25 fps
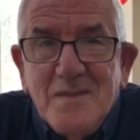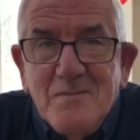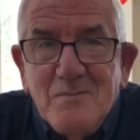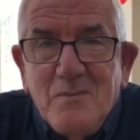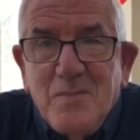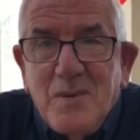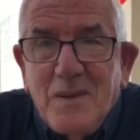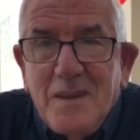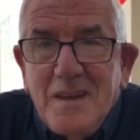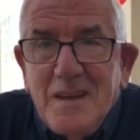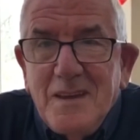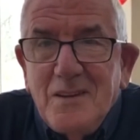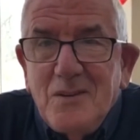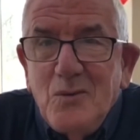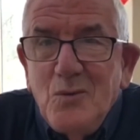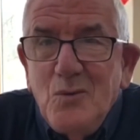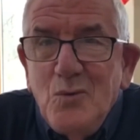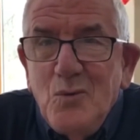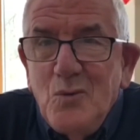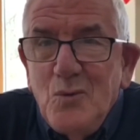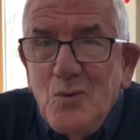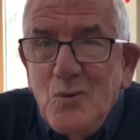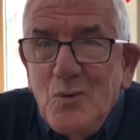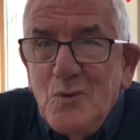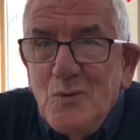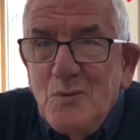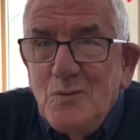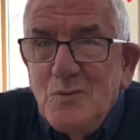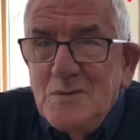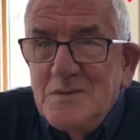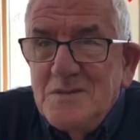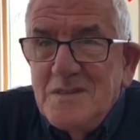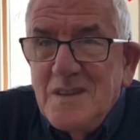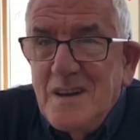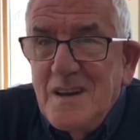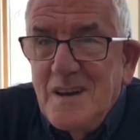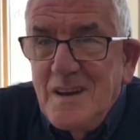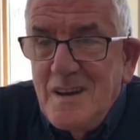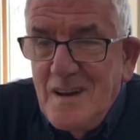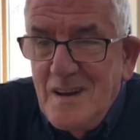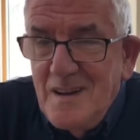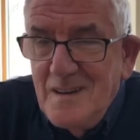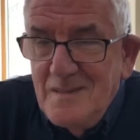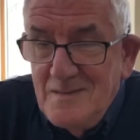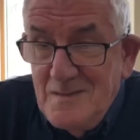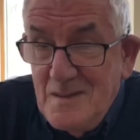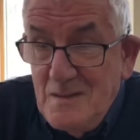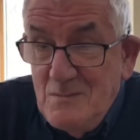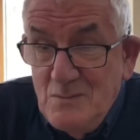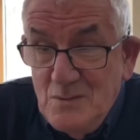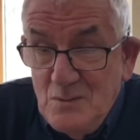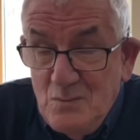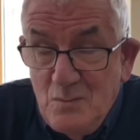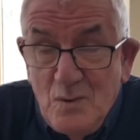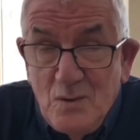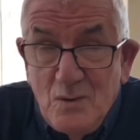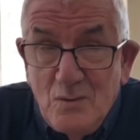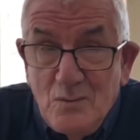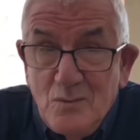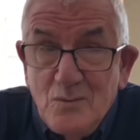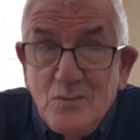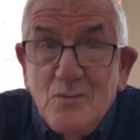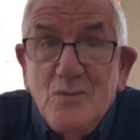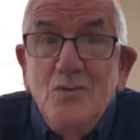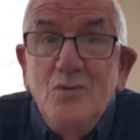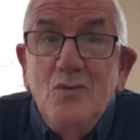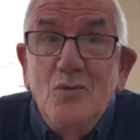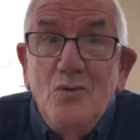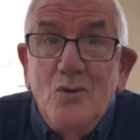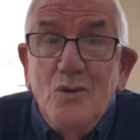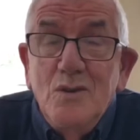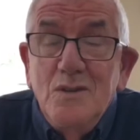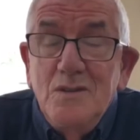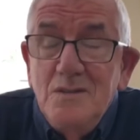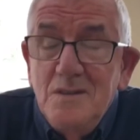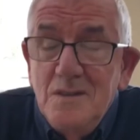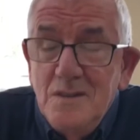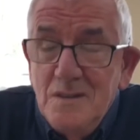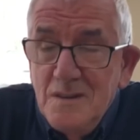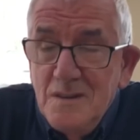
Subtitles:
player who was it was world known.